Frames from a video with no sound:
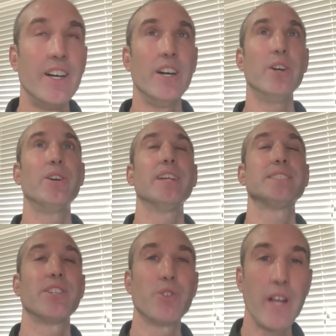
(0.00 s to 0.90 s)
Oh, that's a
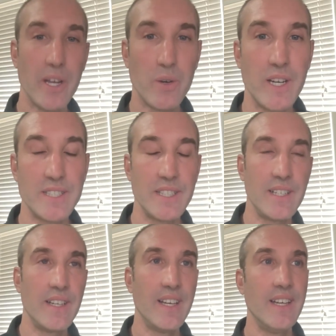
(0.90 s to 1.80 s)
great
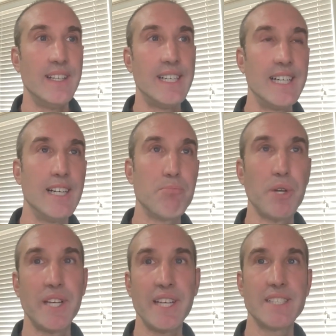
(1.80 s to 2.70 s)
question.
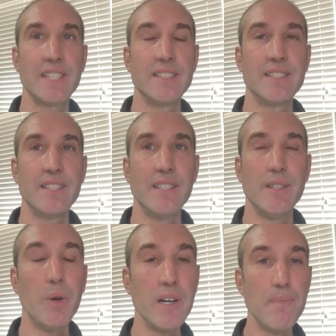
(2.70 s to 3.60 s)
Predictions.
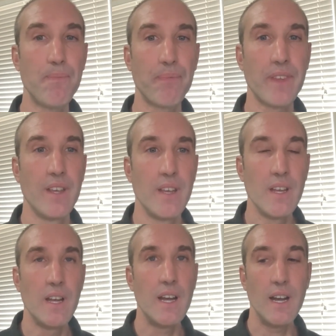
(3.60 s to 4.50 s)
Well,
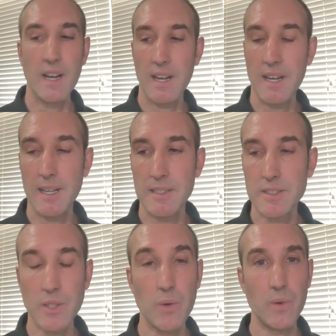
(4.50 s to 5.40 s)

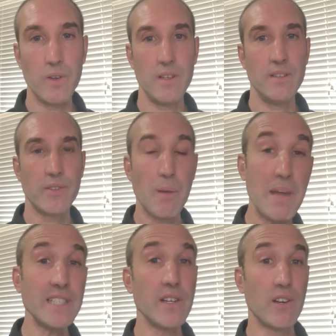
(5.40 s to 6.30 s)
so I
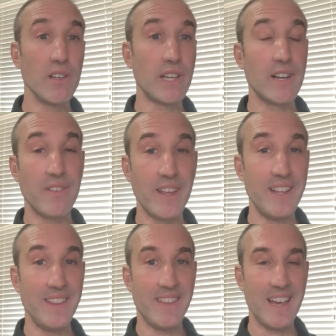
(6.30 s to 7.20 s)
mentioned earlier
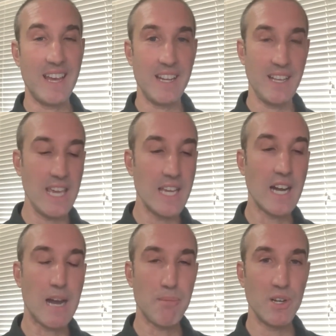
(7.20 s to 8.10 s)
that
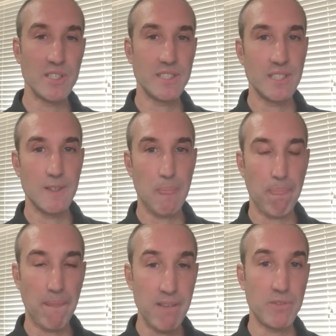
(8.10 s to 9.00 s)
e-commerce,
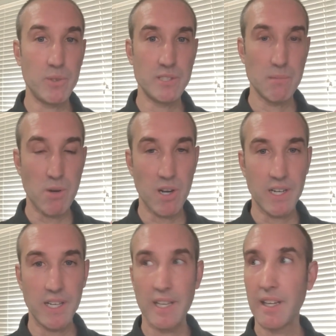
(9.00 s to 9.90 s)
influencer
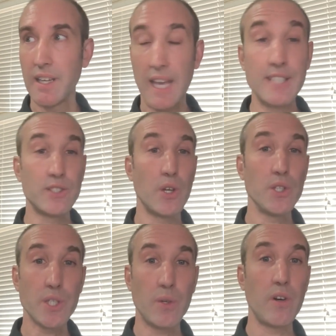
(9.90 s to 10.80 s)
marketing, and
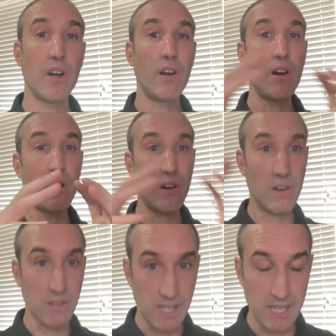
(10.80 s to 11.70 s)
social are
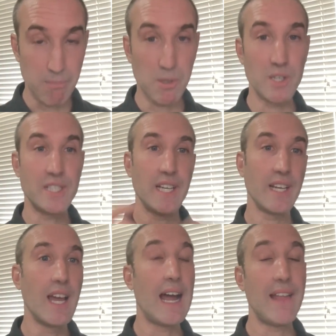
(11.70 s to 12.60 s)
all kind of merging.
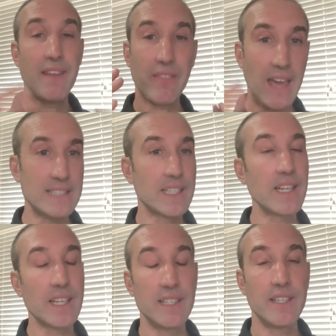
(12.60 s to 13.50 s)
I think that's going to
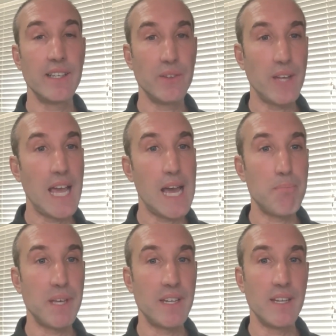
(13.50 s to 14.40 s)
continue to
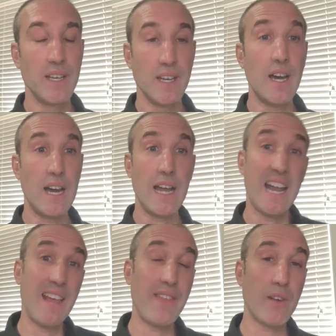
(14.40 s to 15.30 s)
happen. And
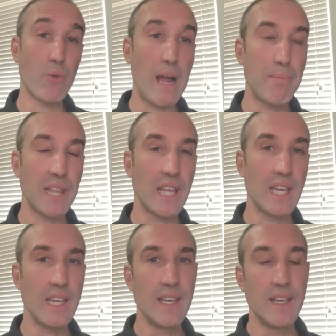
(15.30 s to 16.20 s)
I think rapidly.